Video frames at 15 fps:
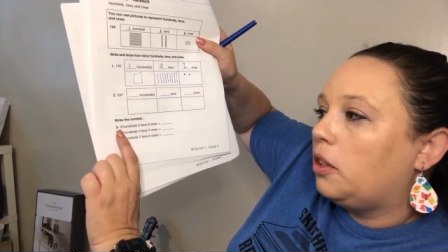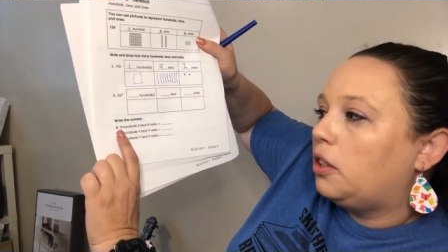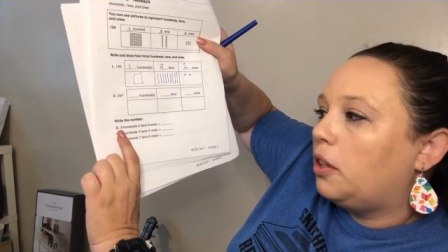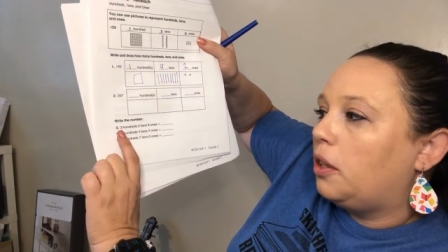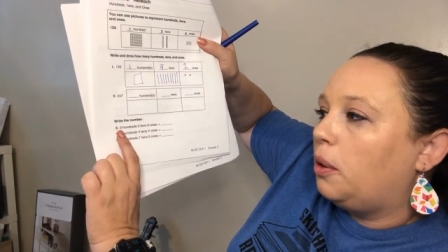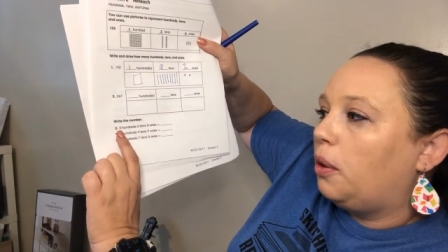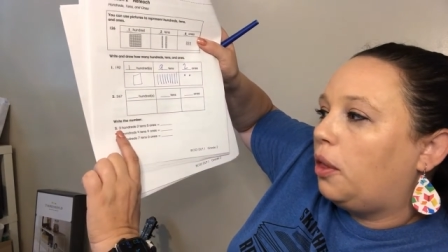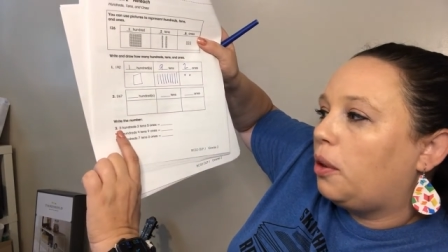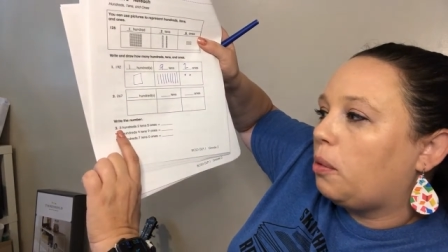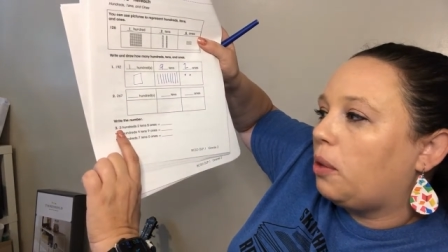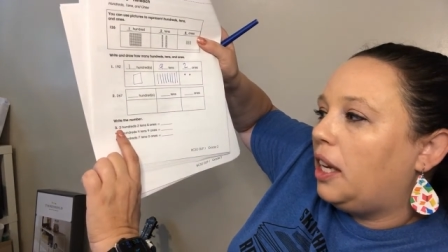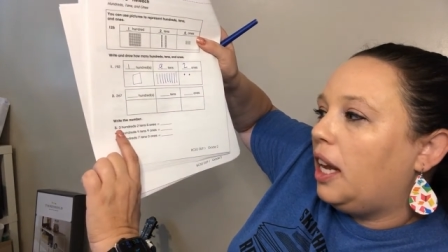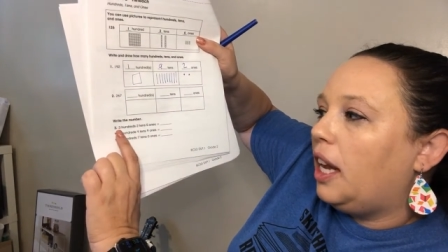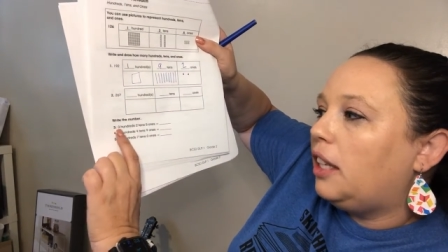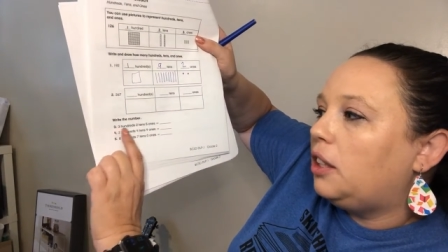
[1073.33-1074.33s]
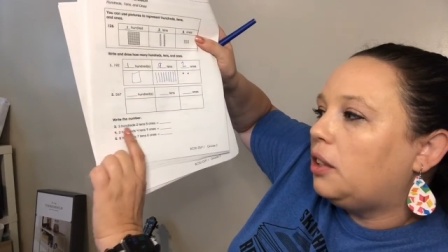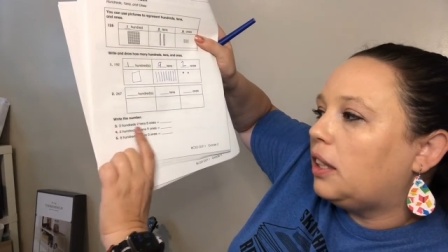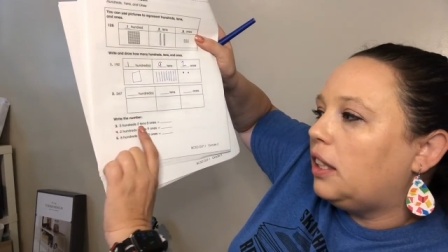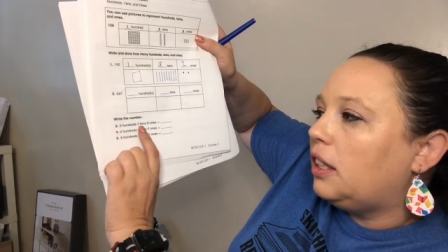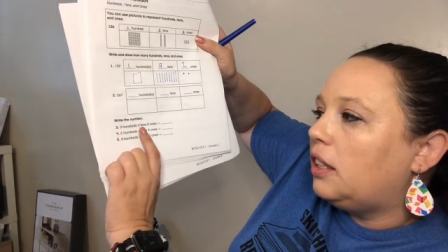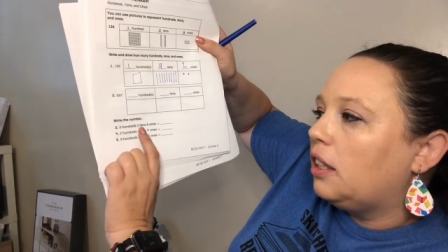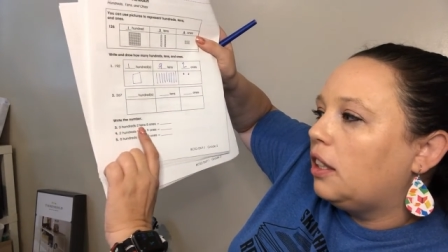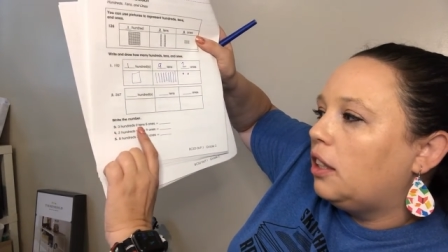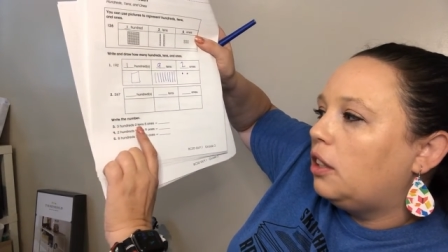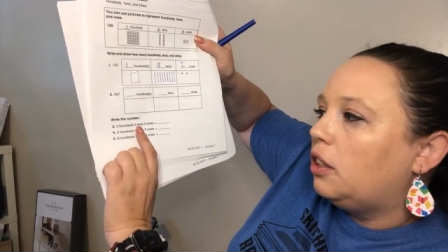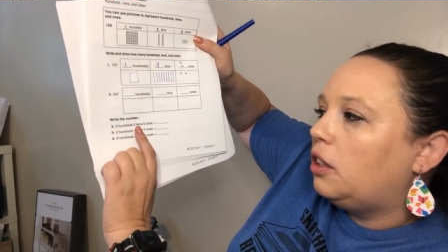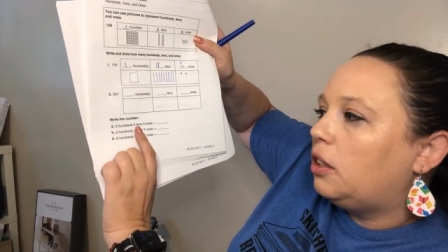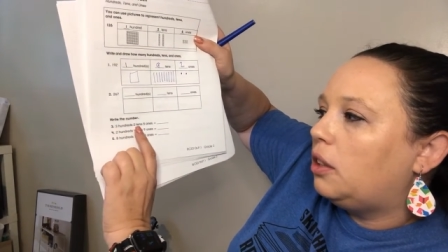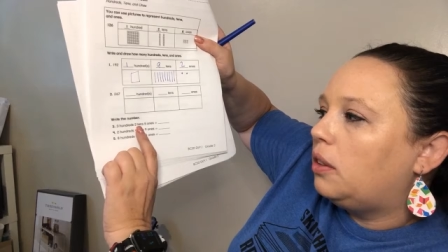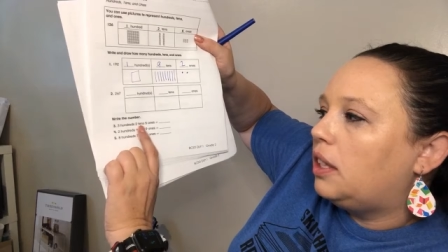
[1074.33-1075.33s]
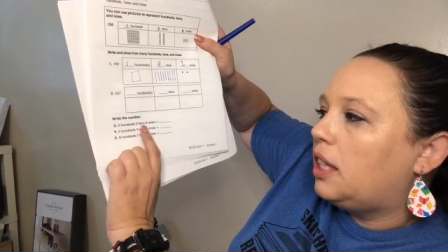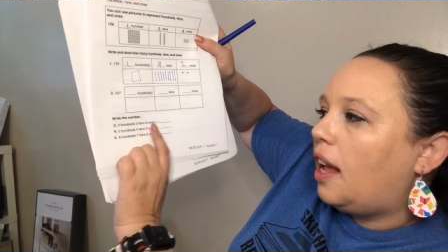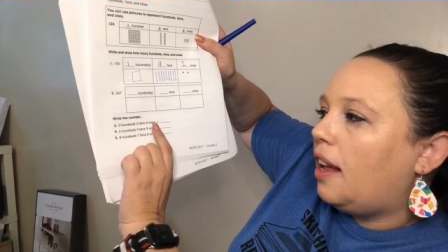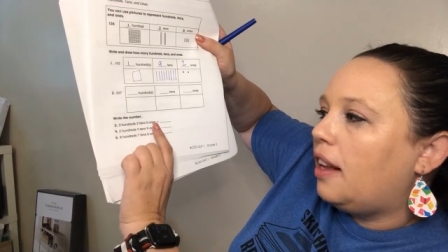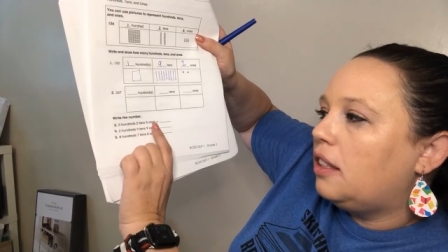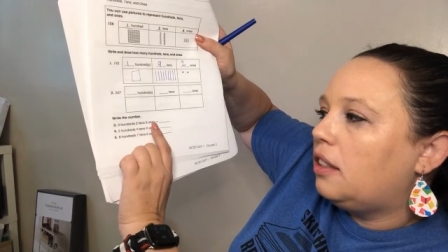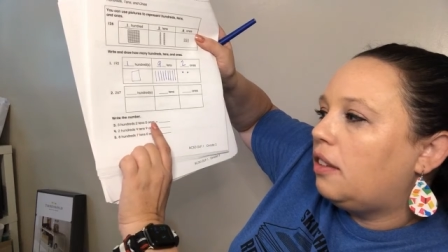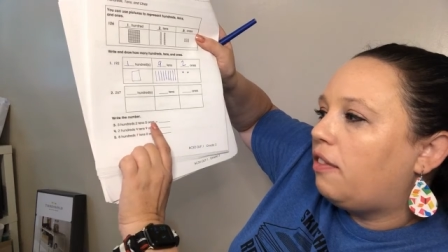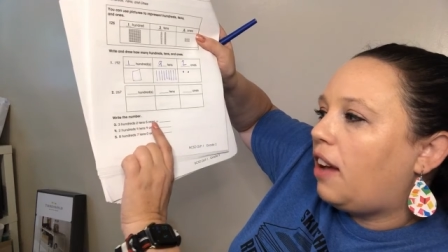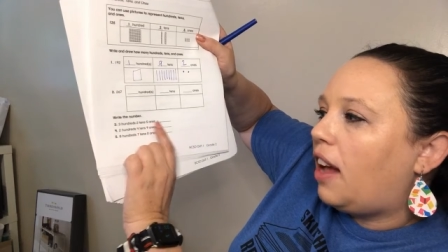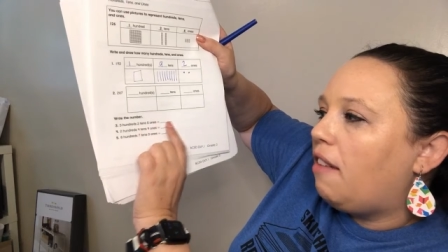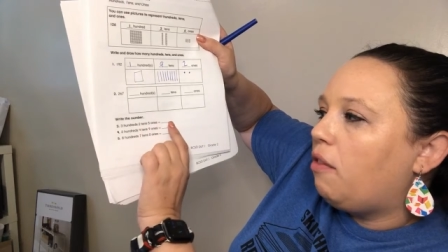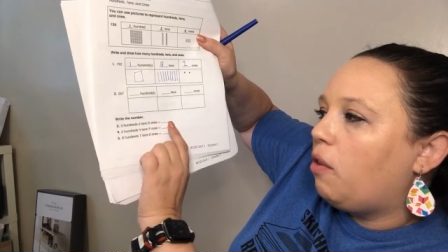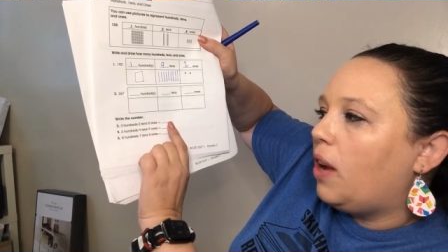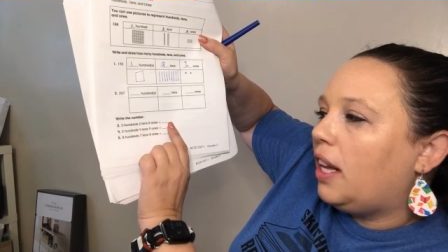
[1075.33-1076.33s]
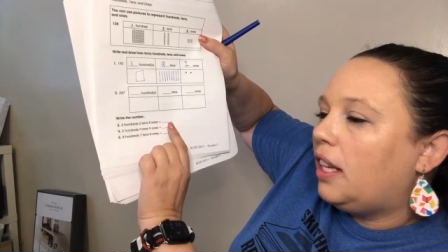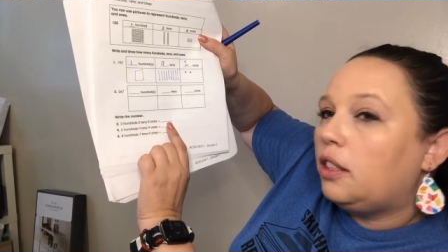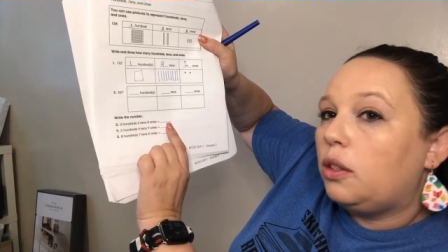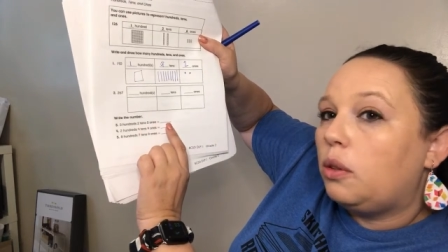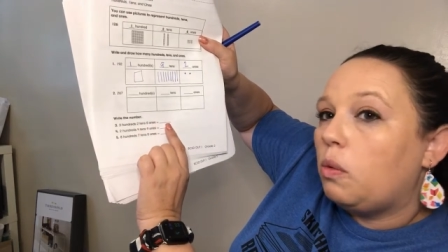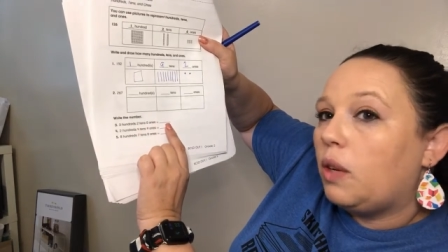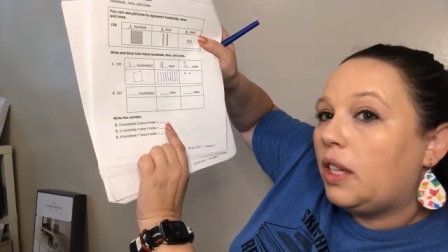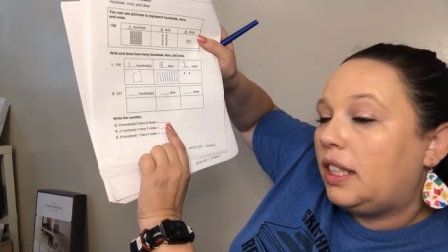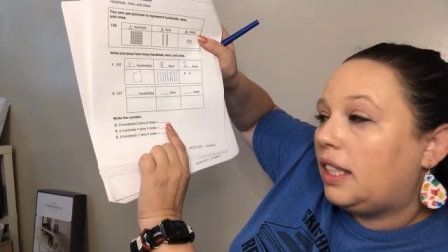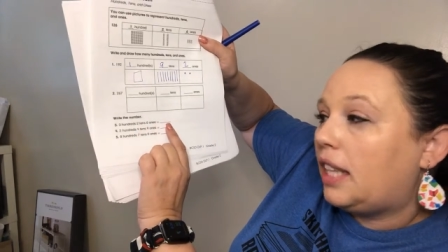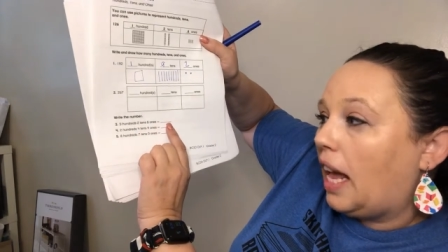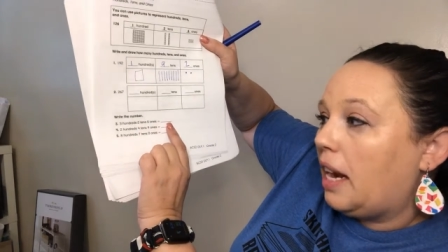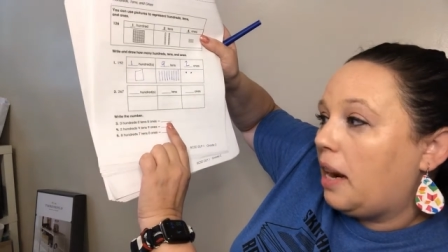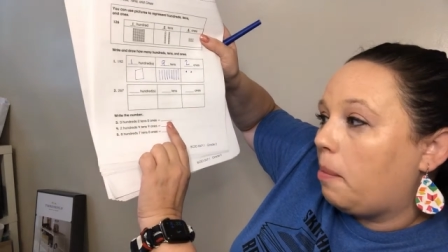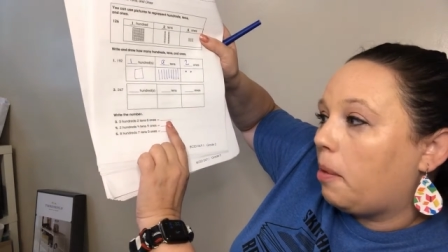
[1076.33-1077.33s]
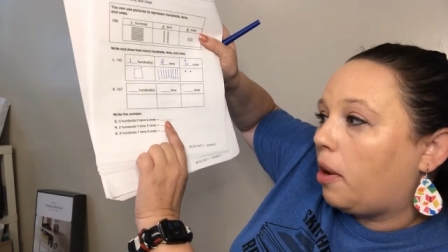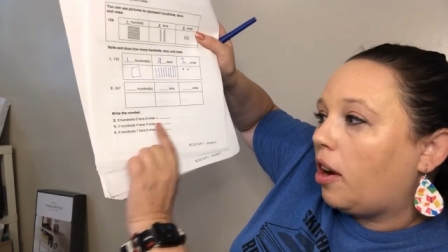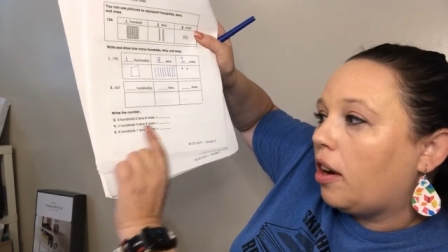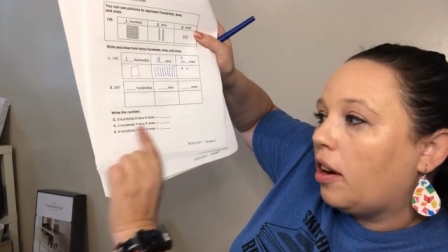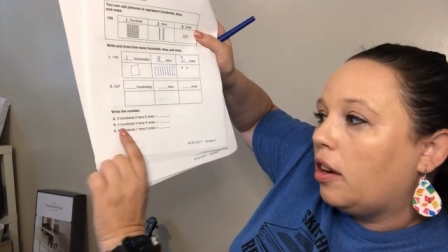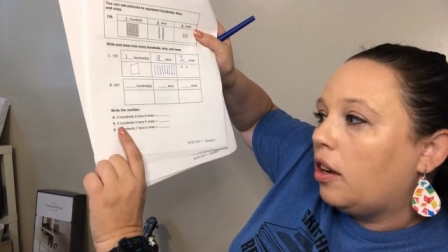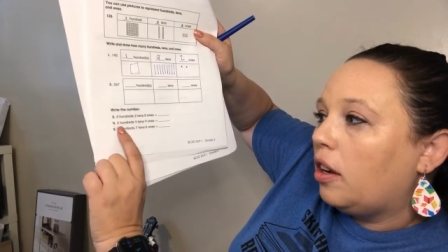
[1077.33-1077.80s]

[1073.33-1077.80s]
So 300s, two tens, five ones, what's that number?